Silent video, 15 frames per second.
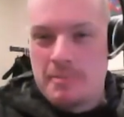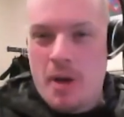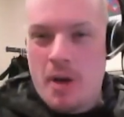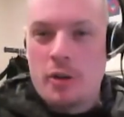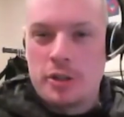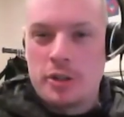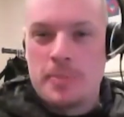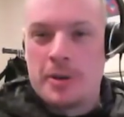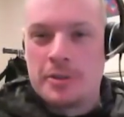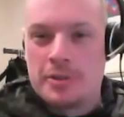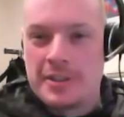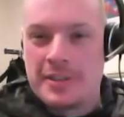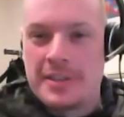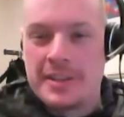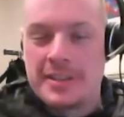
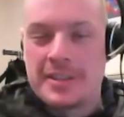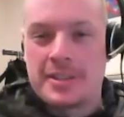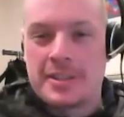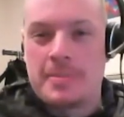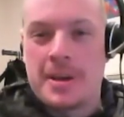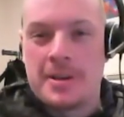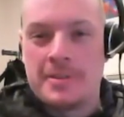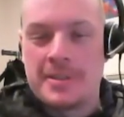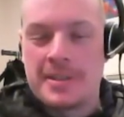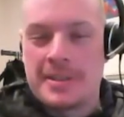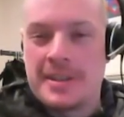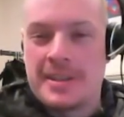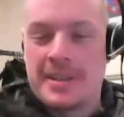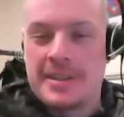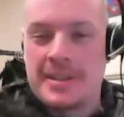hodgepodging things, I suppose.
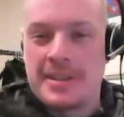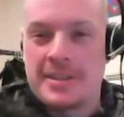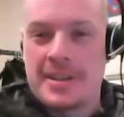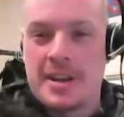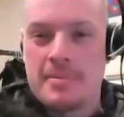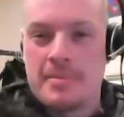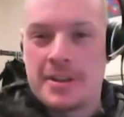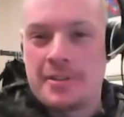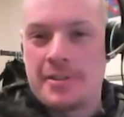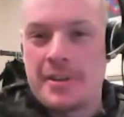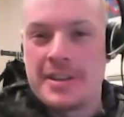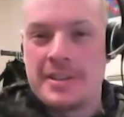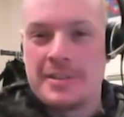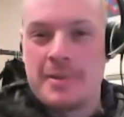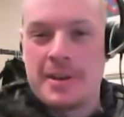That's kind of my
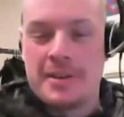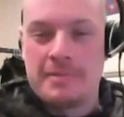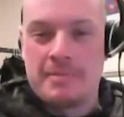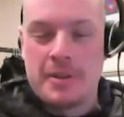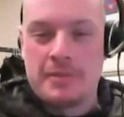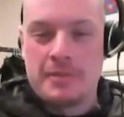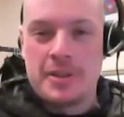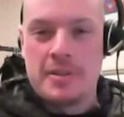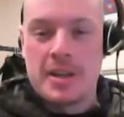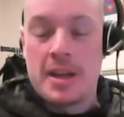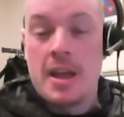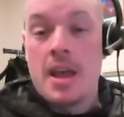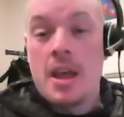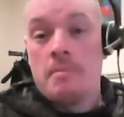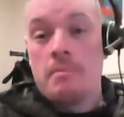creative way of doing
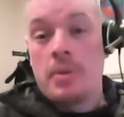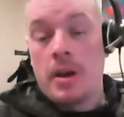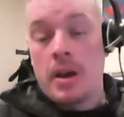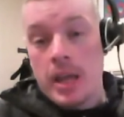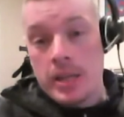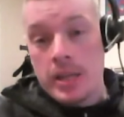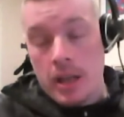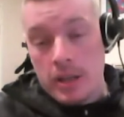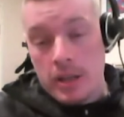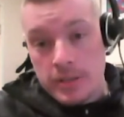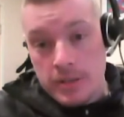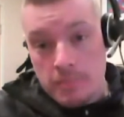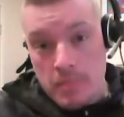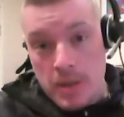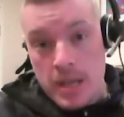it. But it,
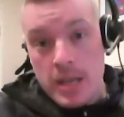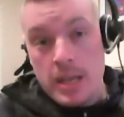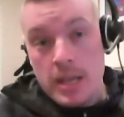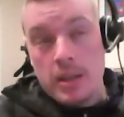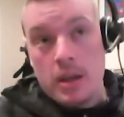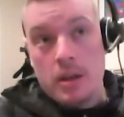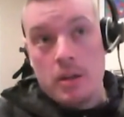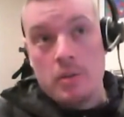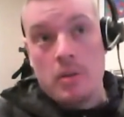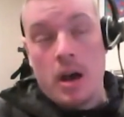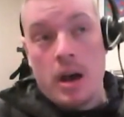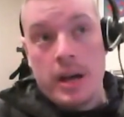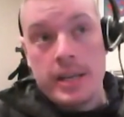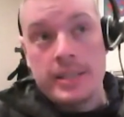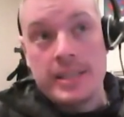to me, though,
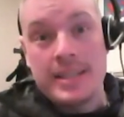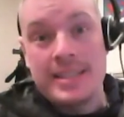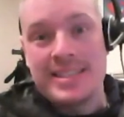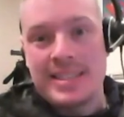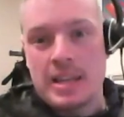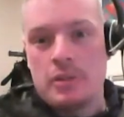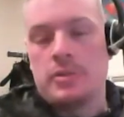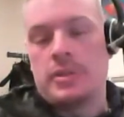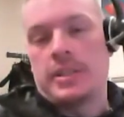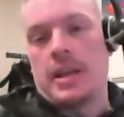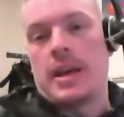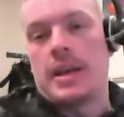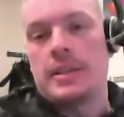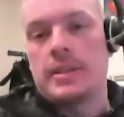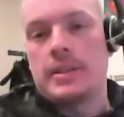IT skill
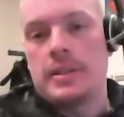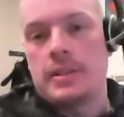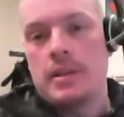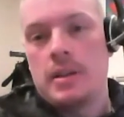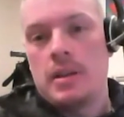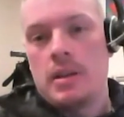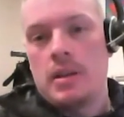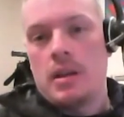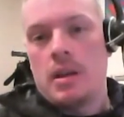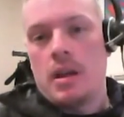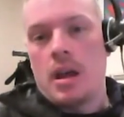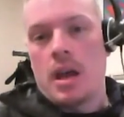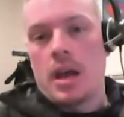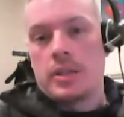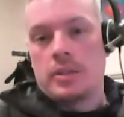sets,
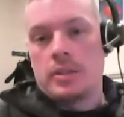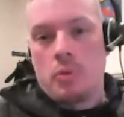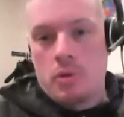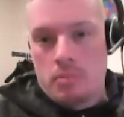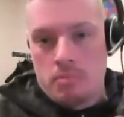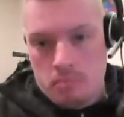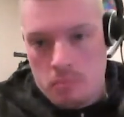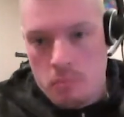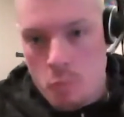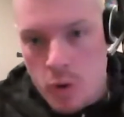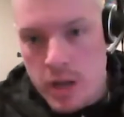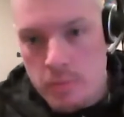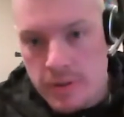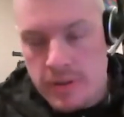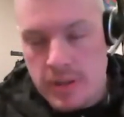as what
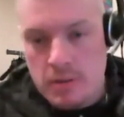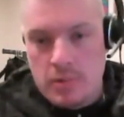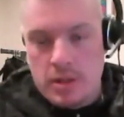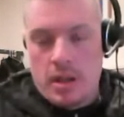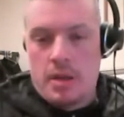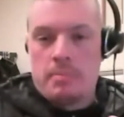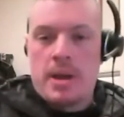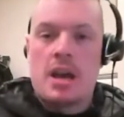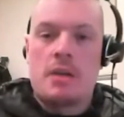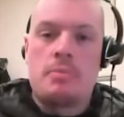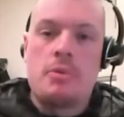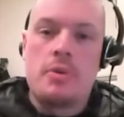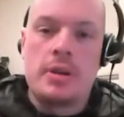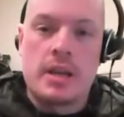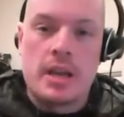we would think with like
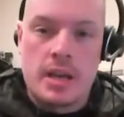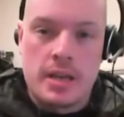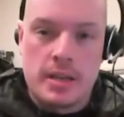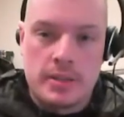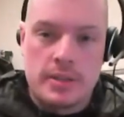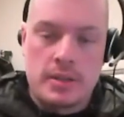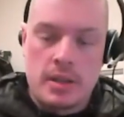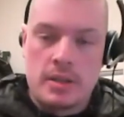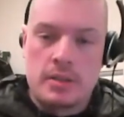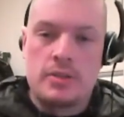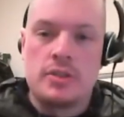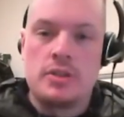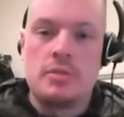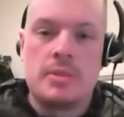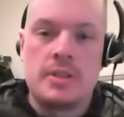PowerPoint and
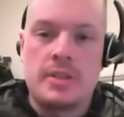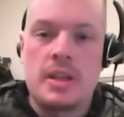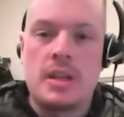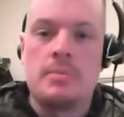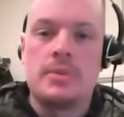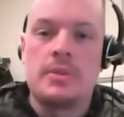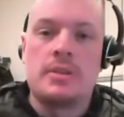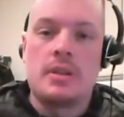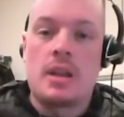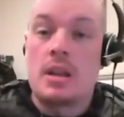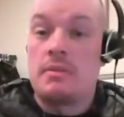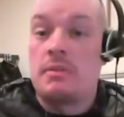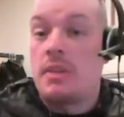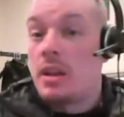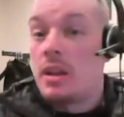Zoom and Teams and
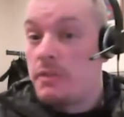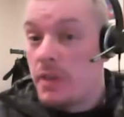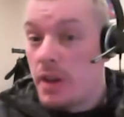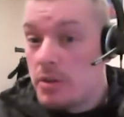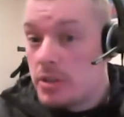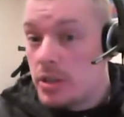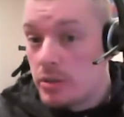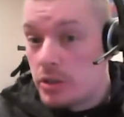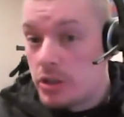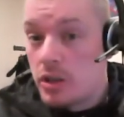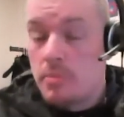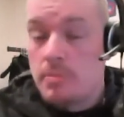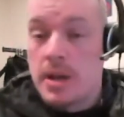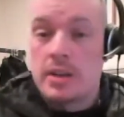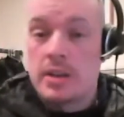
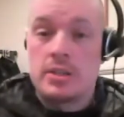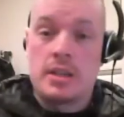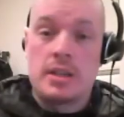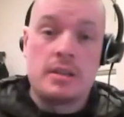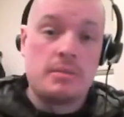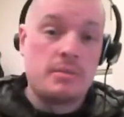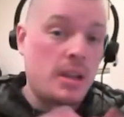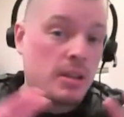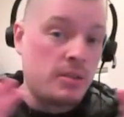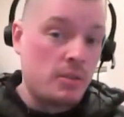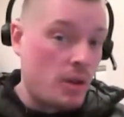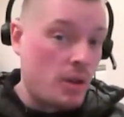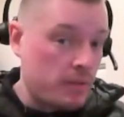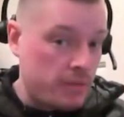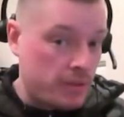Photoshop, actually,
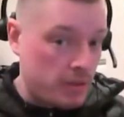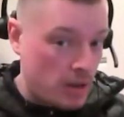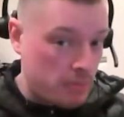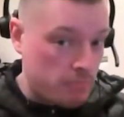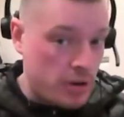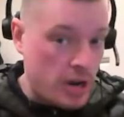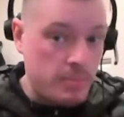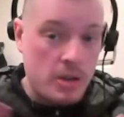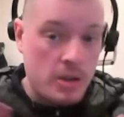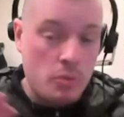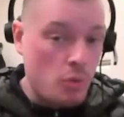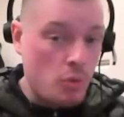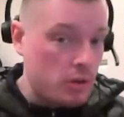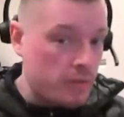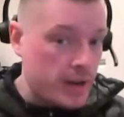and Premiere and
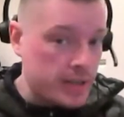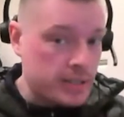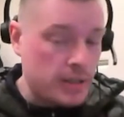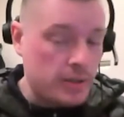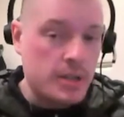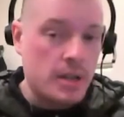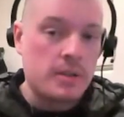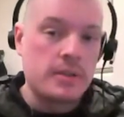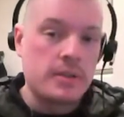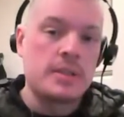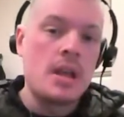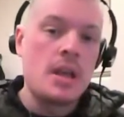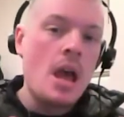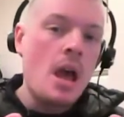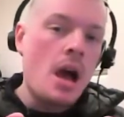all the rest of those kind of
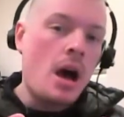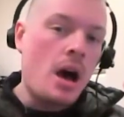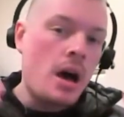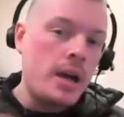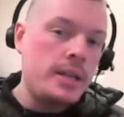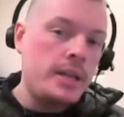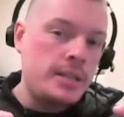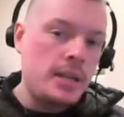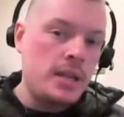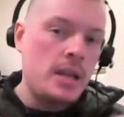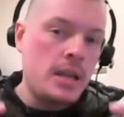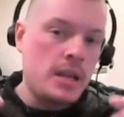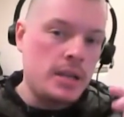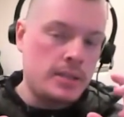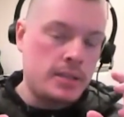things, IT
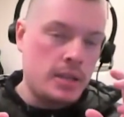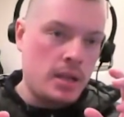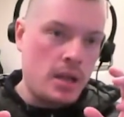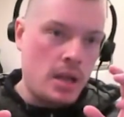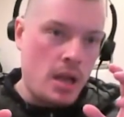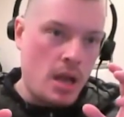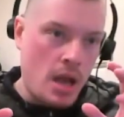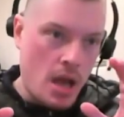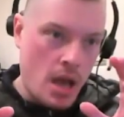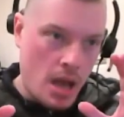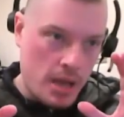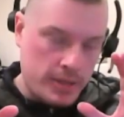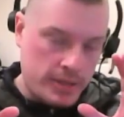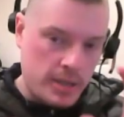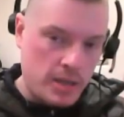is
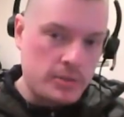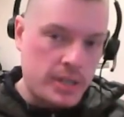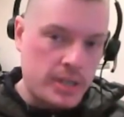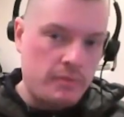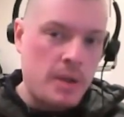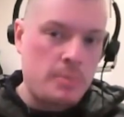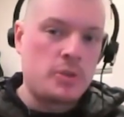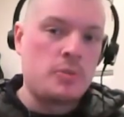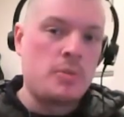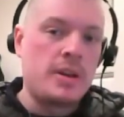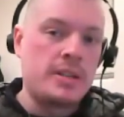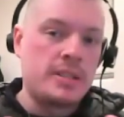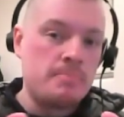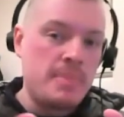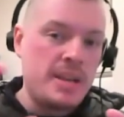a skill set
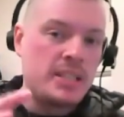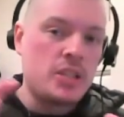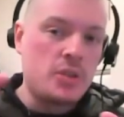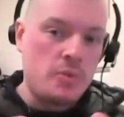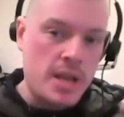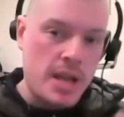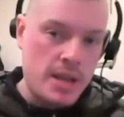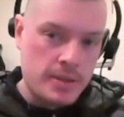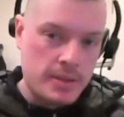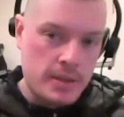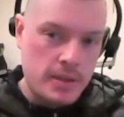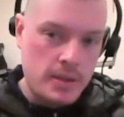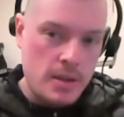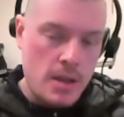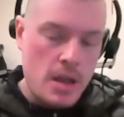repertoire as a means to an end.
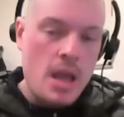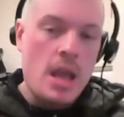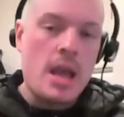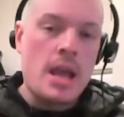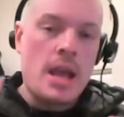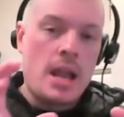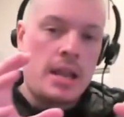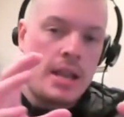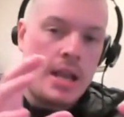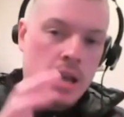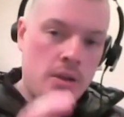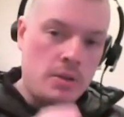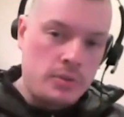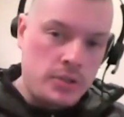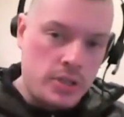It
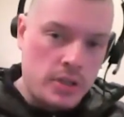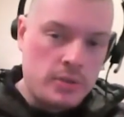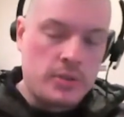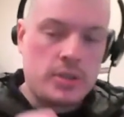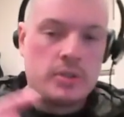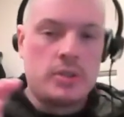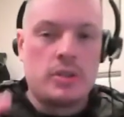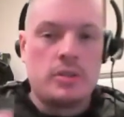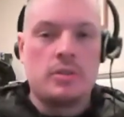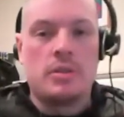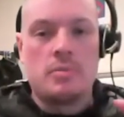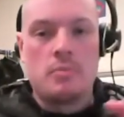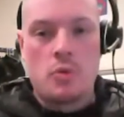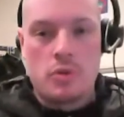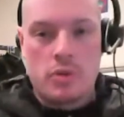allows you to do
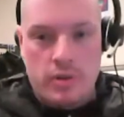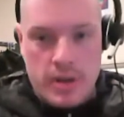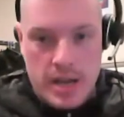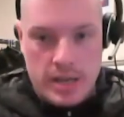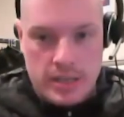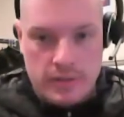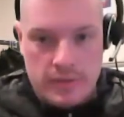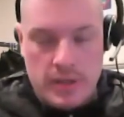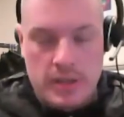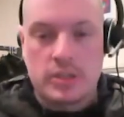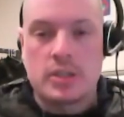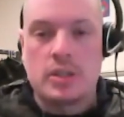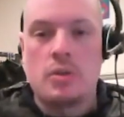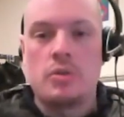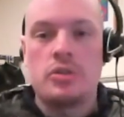the more creative
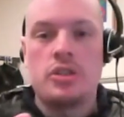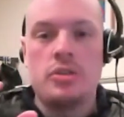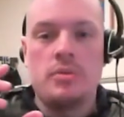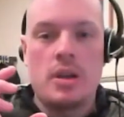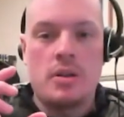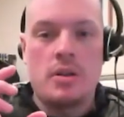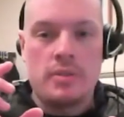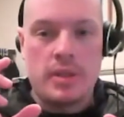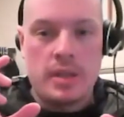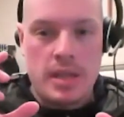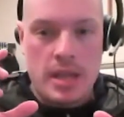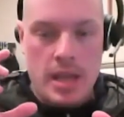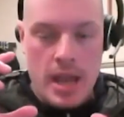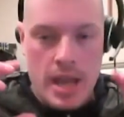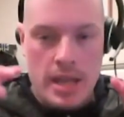things, so long as you know
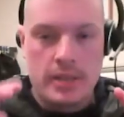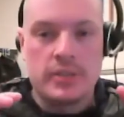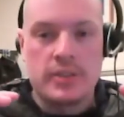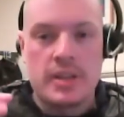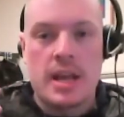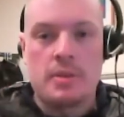the ins and